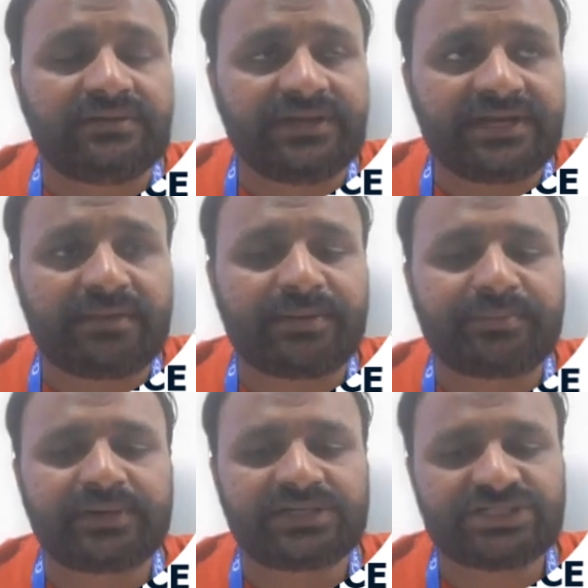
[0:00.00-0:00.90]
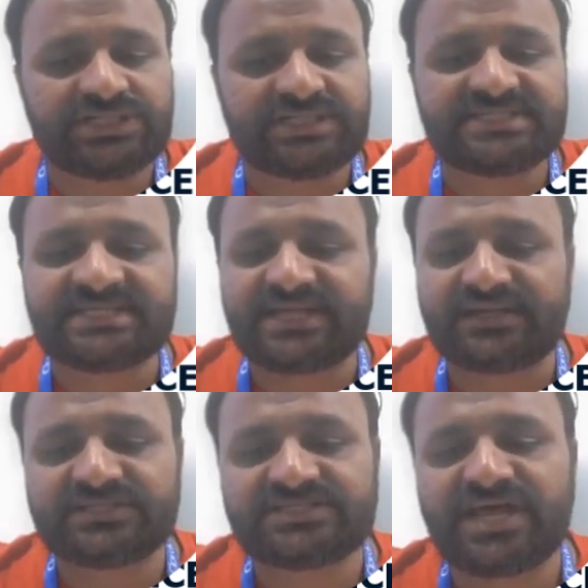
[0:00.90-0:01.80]
data preparations in
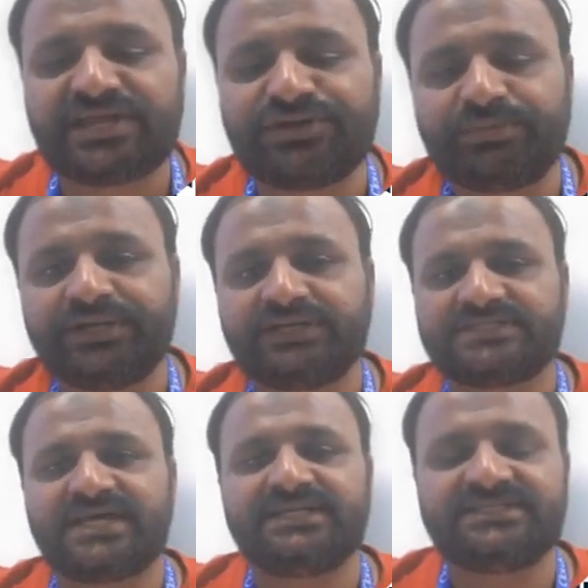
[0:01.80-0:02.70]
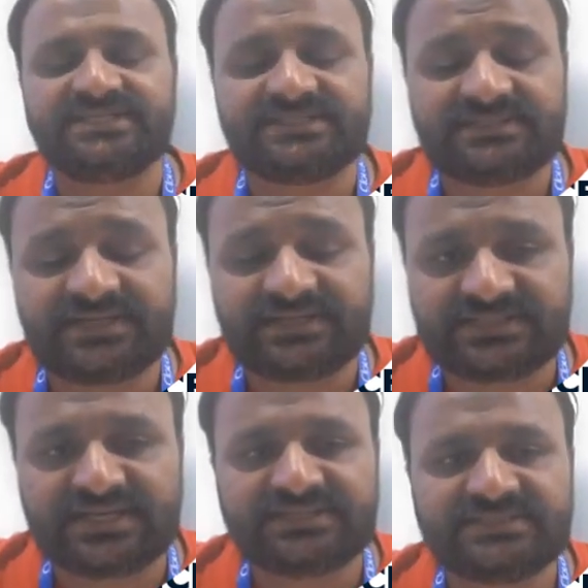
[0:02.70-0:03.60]
understanding of data
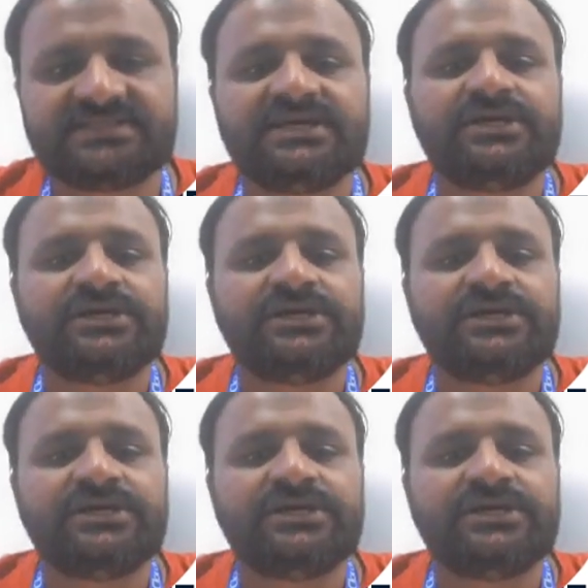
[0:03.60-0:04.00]
science.